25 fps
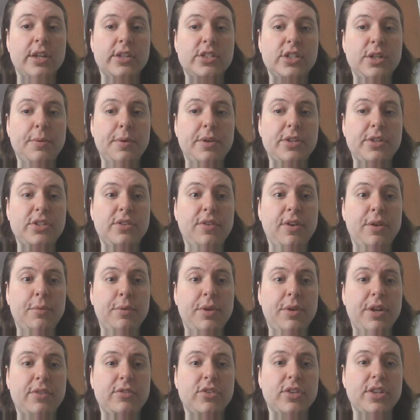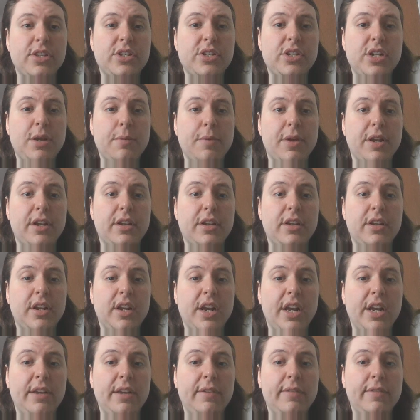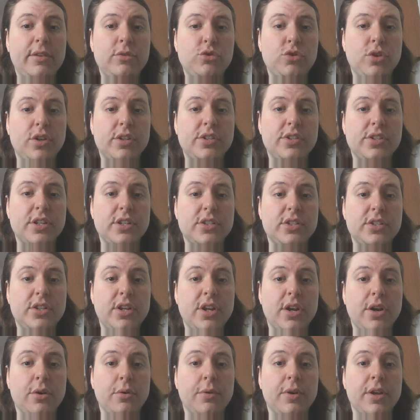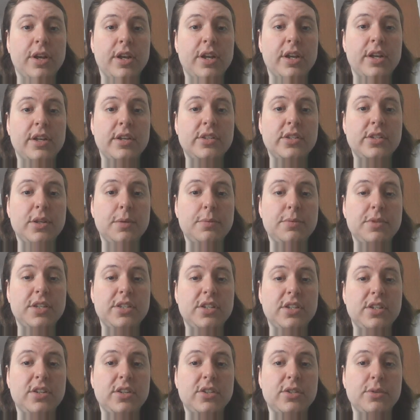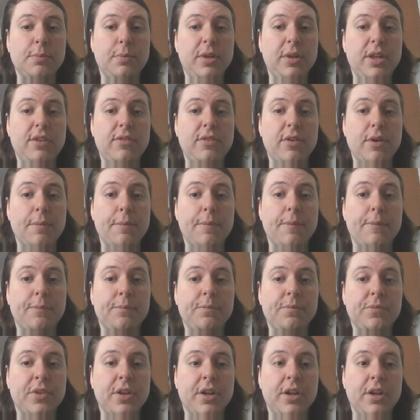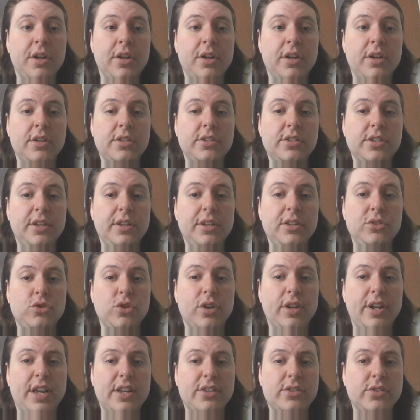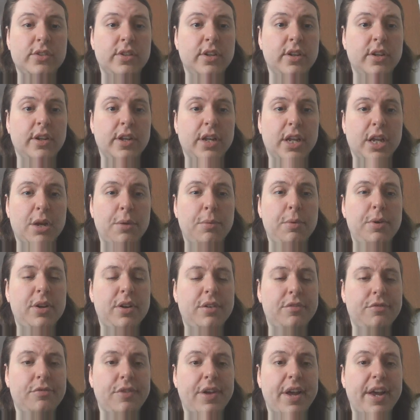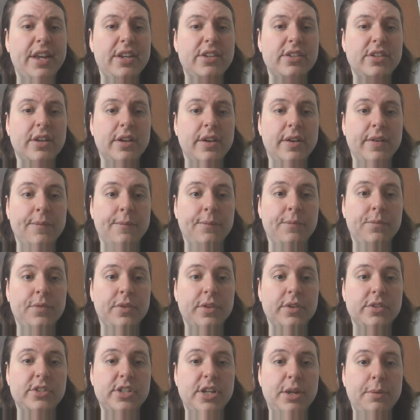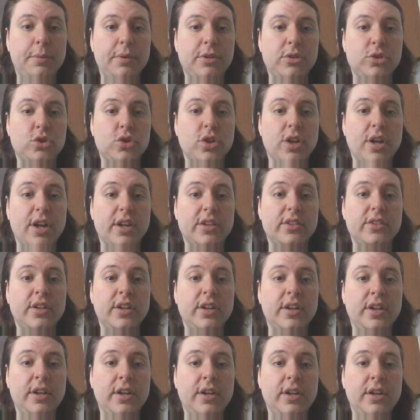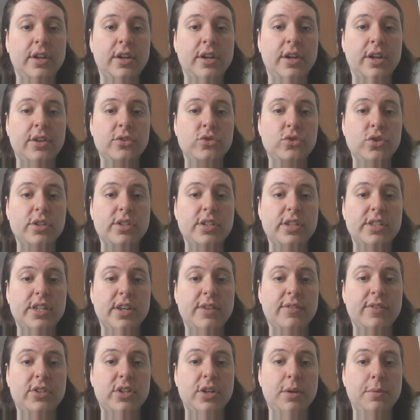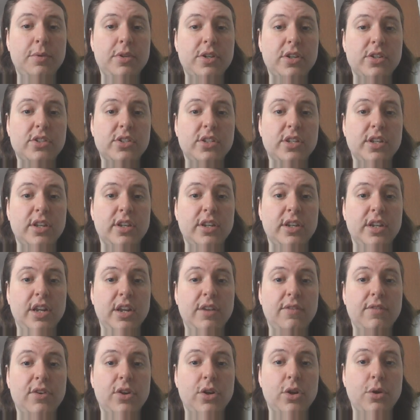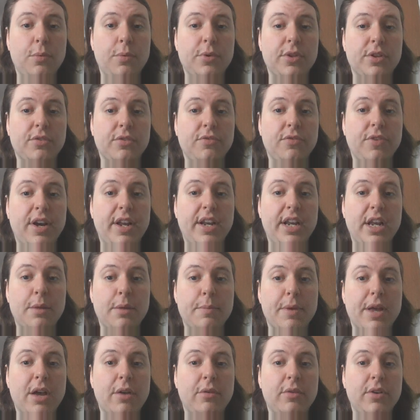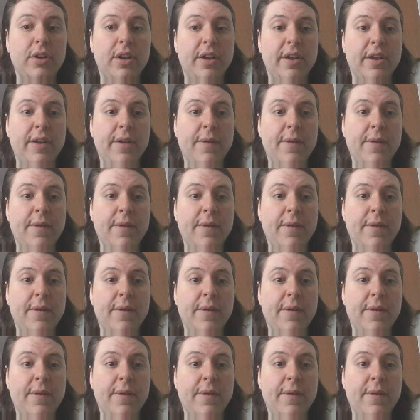Sam asks if he went after the demon, even though John says no, Sam says he doesn't believe him. Suddenly, John asks, Can we not fight? Sam looks shocked. Just as half the time he doesn't even know what they're fighting about.